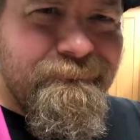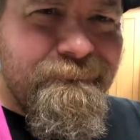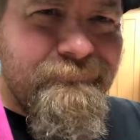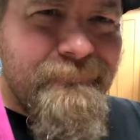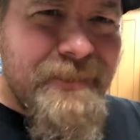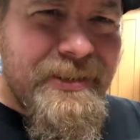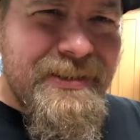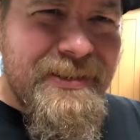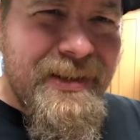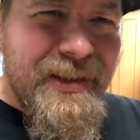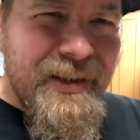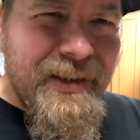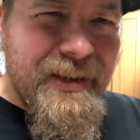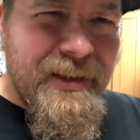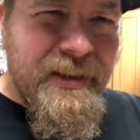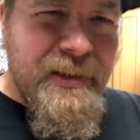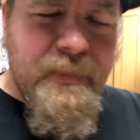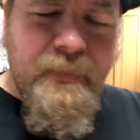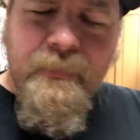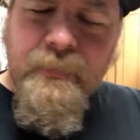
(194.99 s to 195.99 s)
is like,
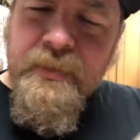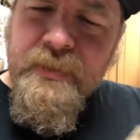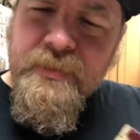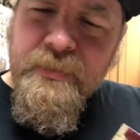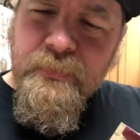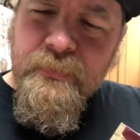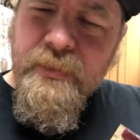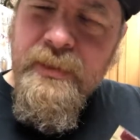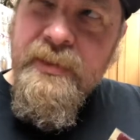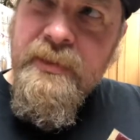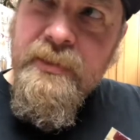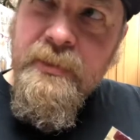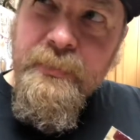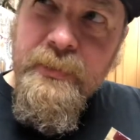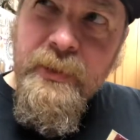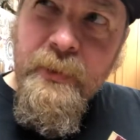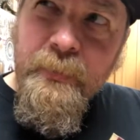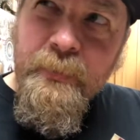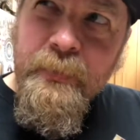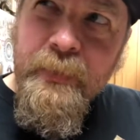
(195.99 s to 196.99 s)
what is the one?
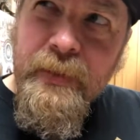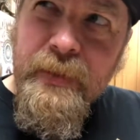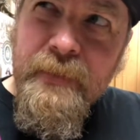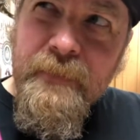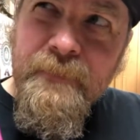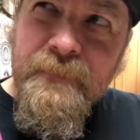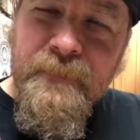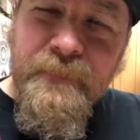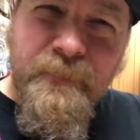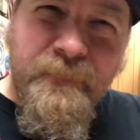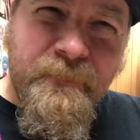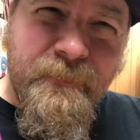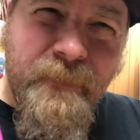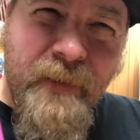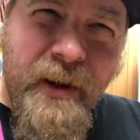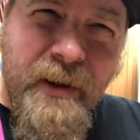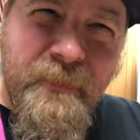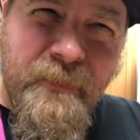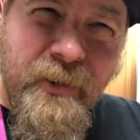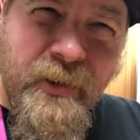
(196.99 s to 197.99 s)
WLP
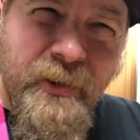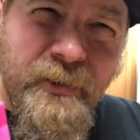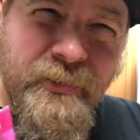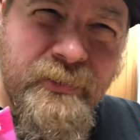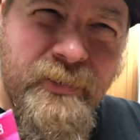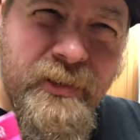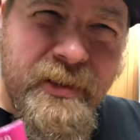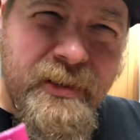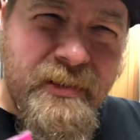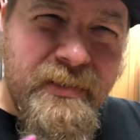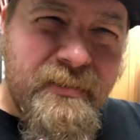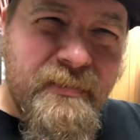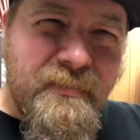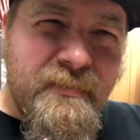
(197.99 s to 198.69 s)
500?